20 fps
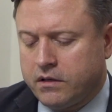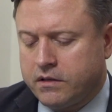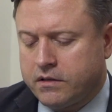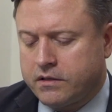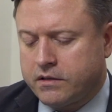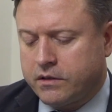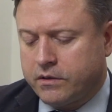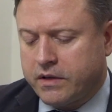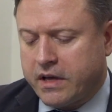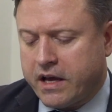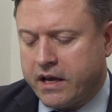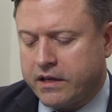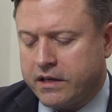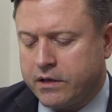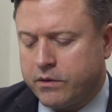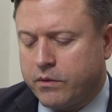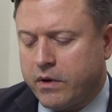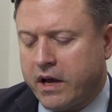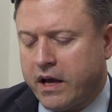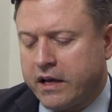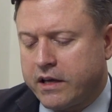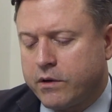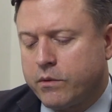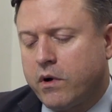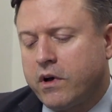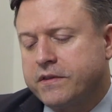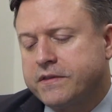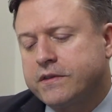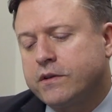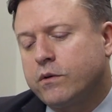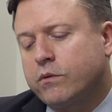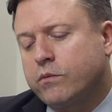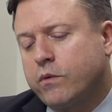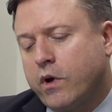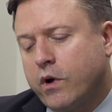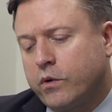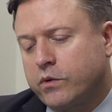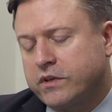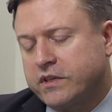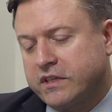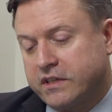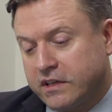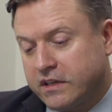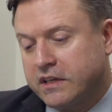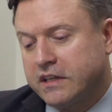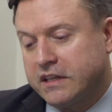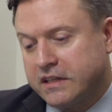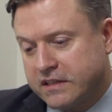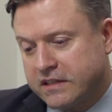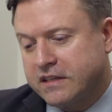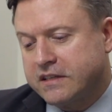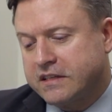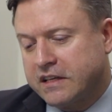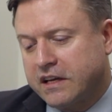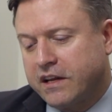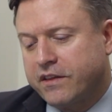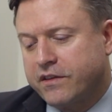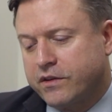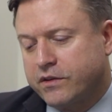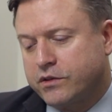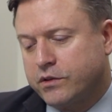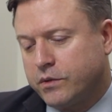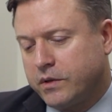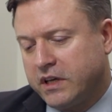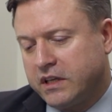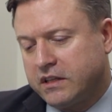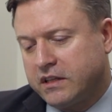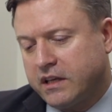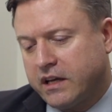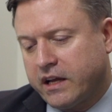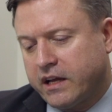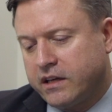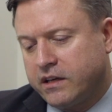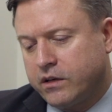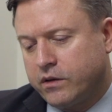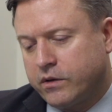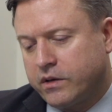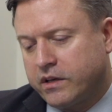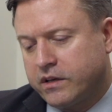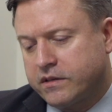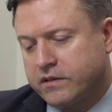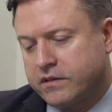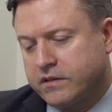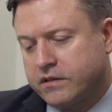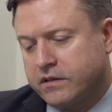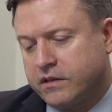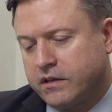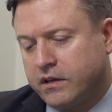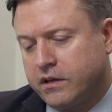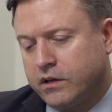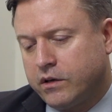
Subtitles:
So yeah, you also wrote, this is another tweet that I noticed, you